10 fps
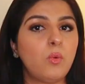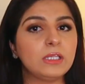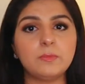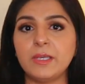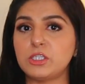
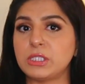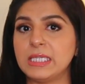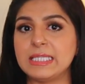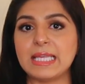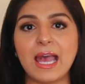what the
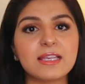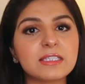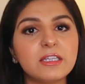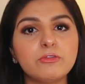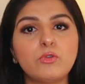patient is
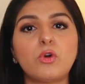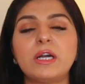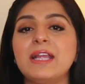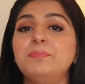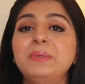asking
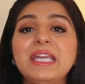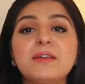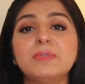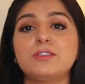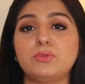for and be
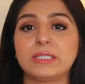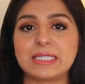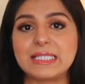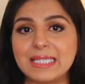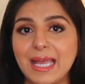able to
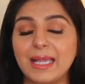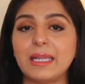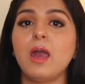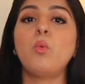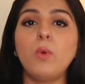understand